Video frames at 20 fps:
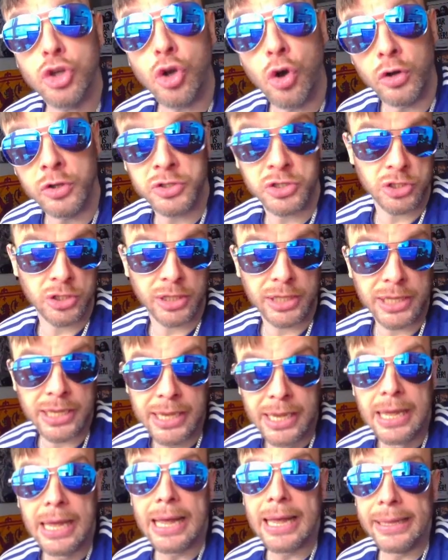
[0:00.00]

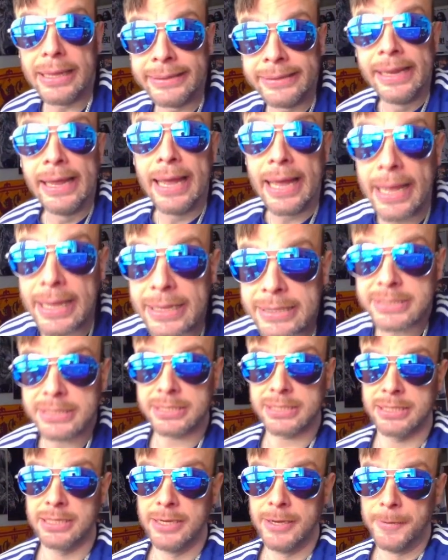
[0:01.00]
constantly in
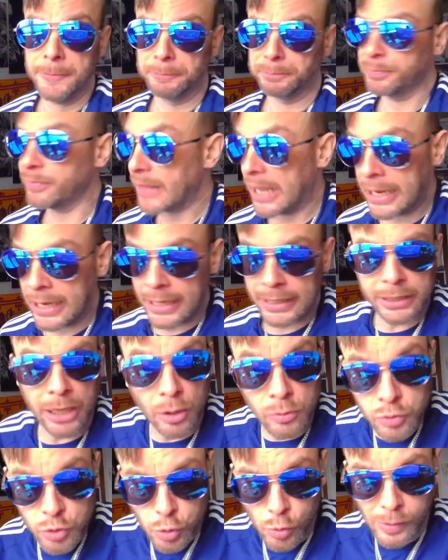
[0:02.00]
his
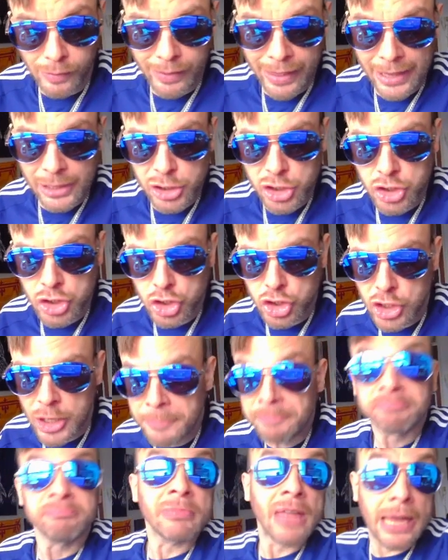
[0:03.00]
council
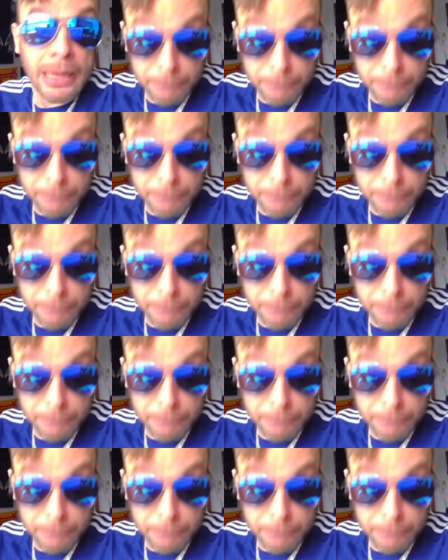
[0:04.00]
elections.